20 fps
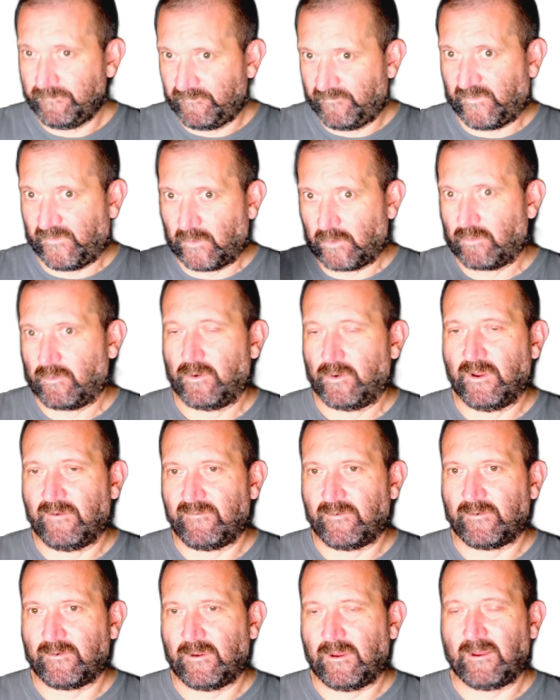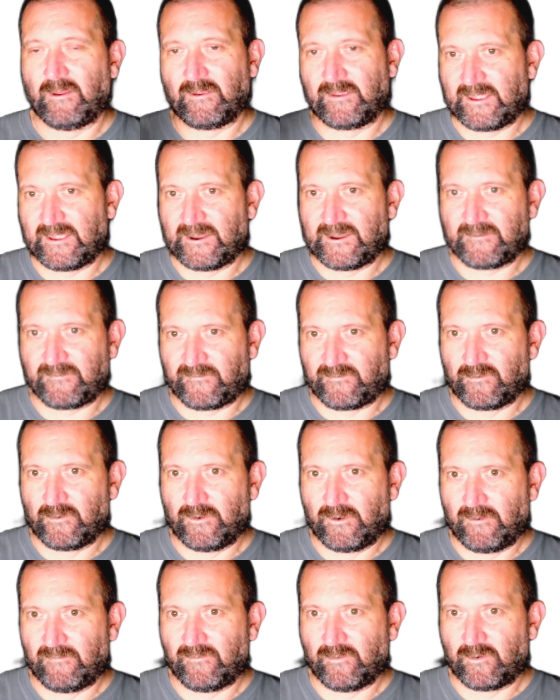follow another, get to
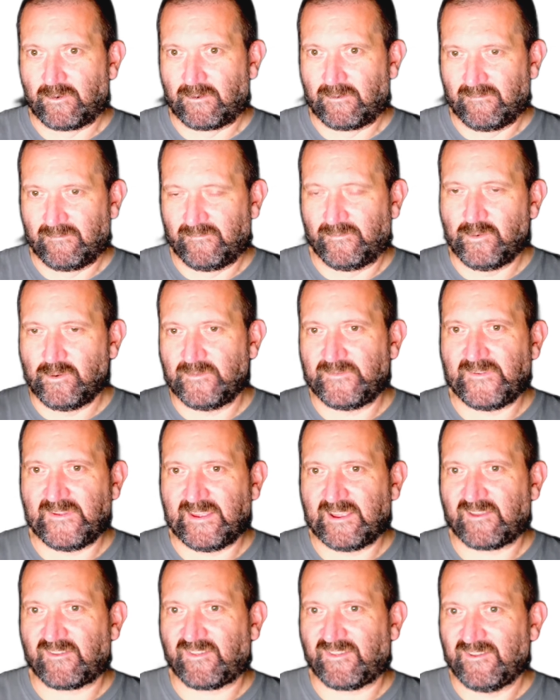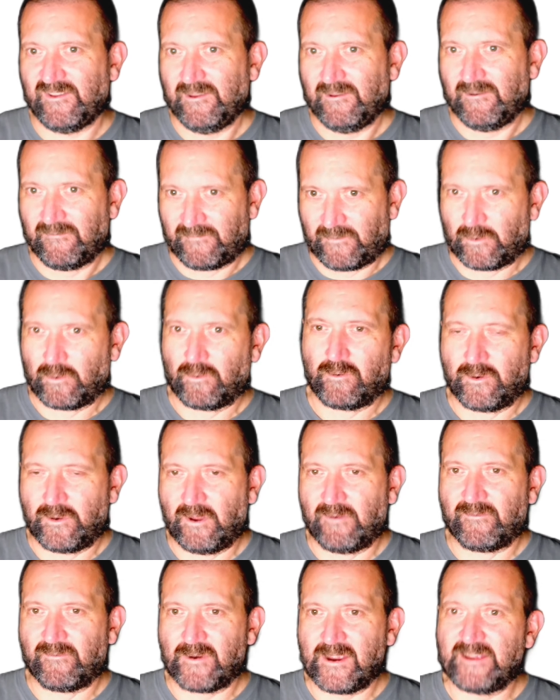another vertex, follow
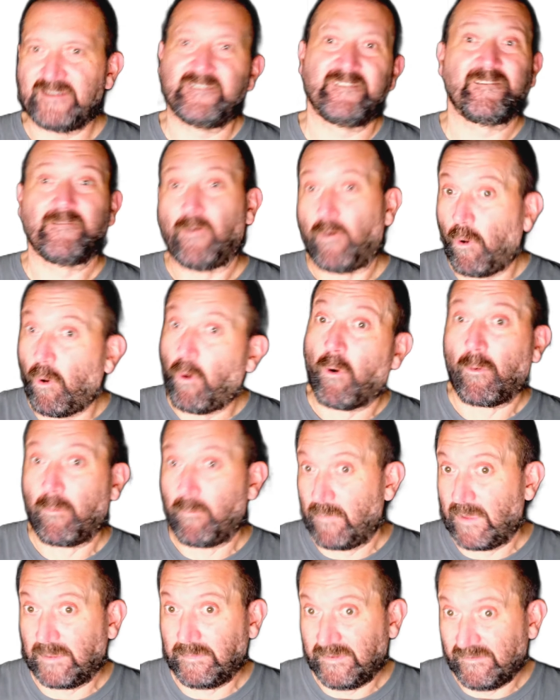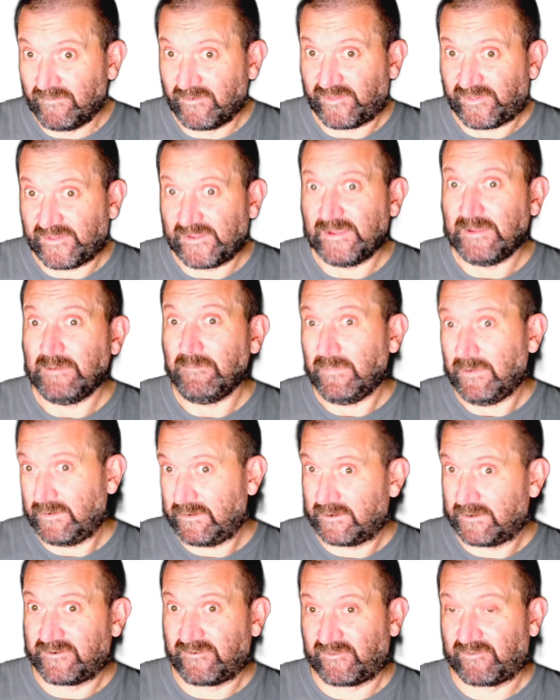another edge, or maybe the same.
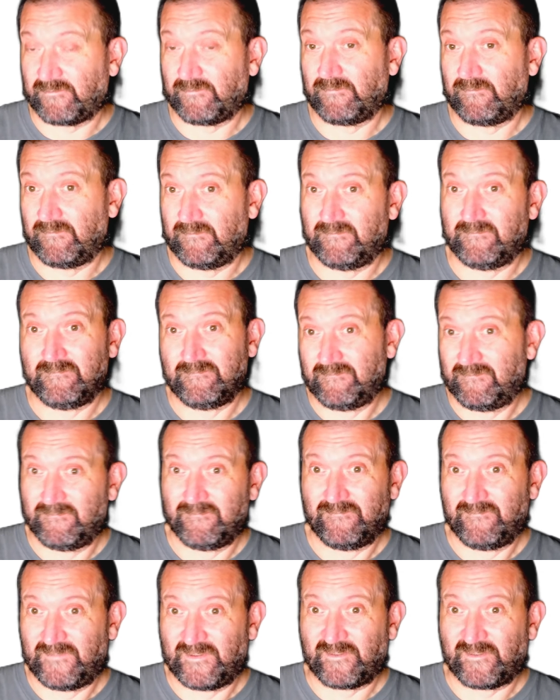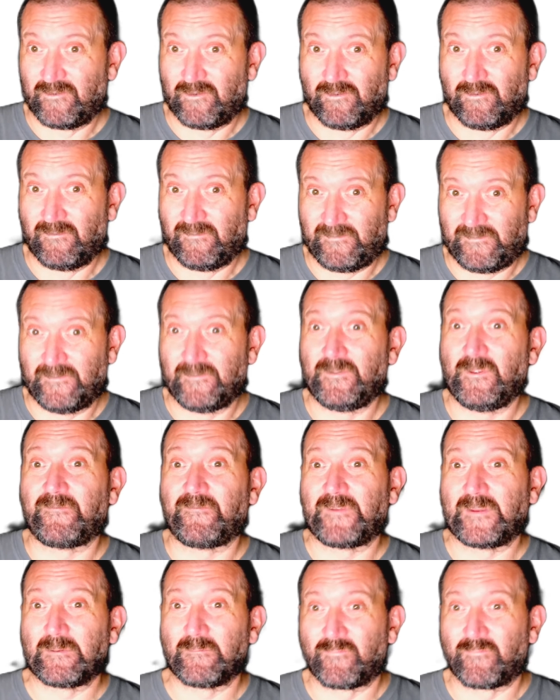It doesn't. There's
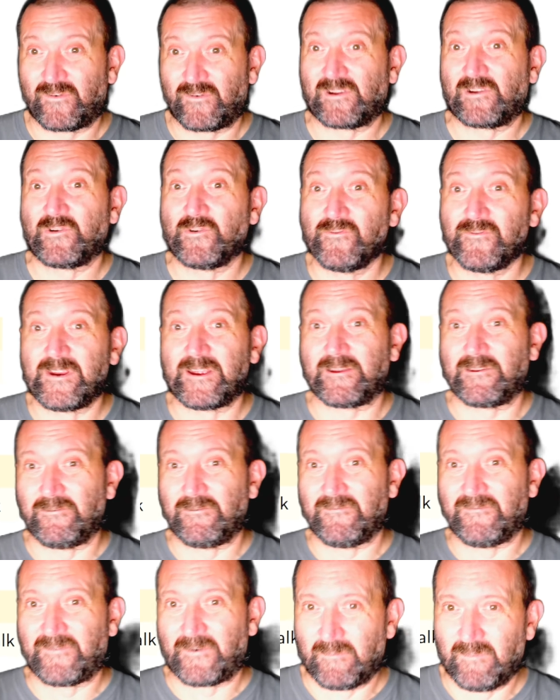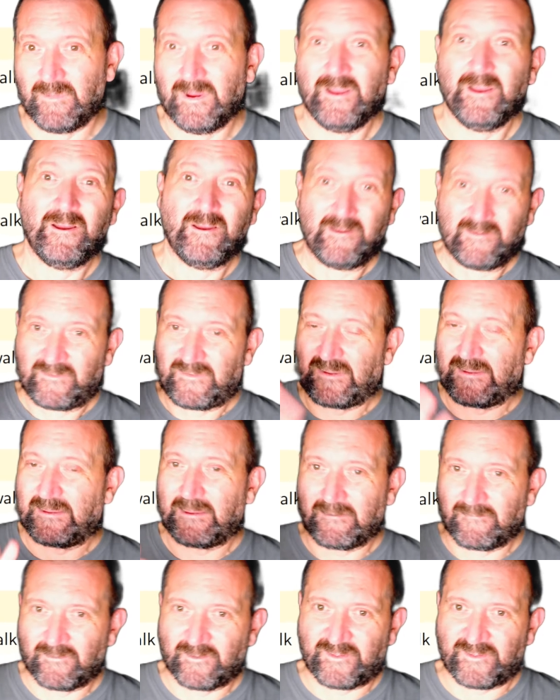nothing precluding you from
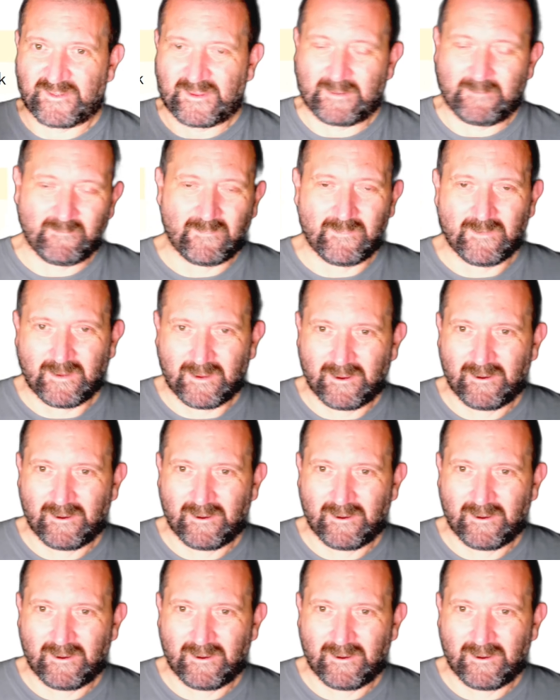taking the same